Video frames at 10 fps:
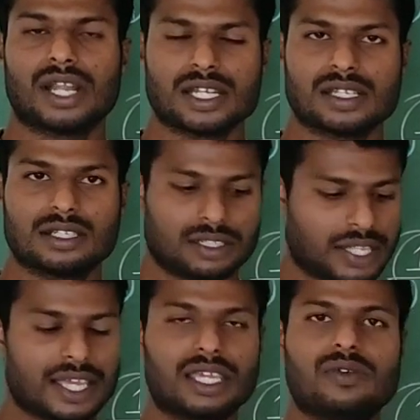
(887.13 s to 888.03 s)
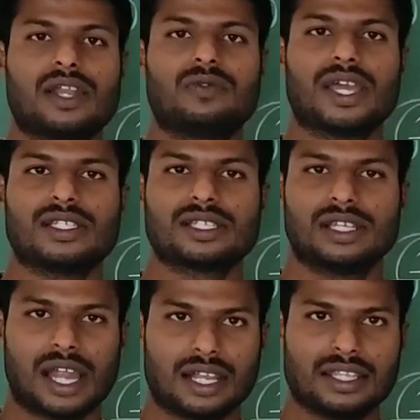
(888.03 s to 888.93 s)
right, they give advice
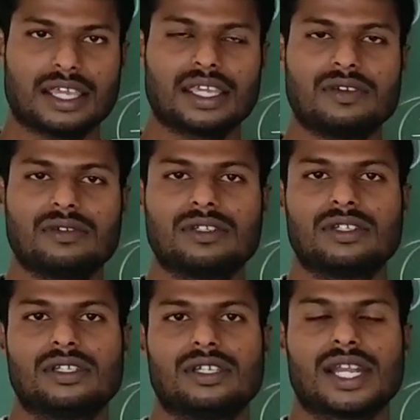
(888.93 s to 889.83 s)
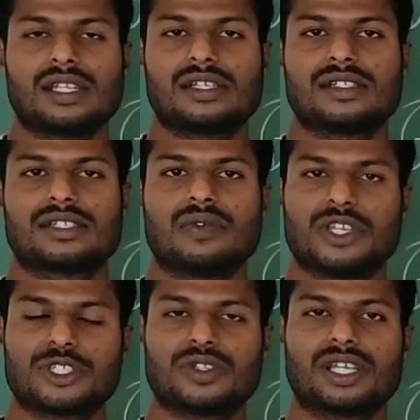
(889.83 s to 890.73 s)
and they give, right,
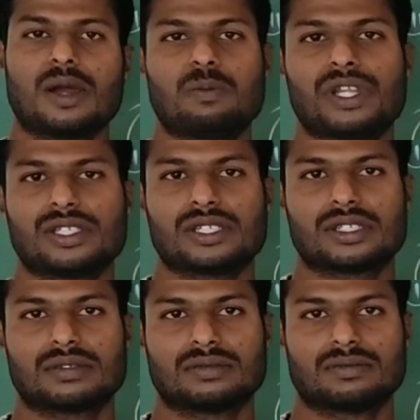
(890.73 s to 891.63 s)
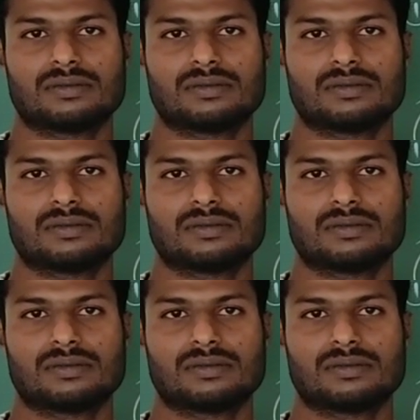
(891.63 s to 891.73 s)
service to the companies,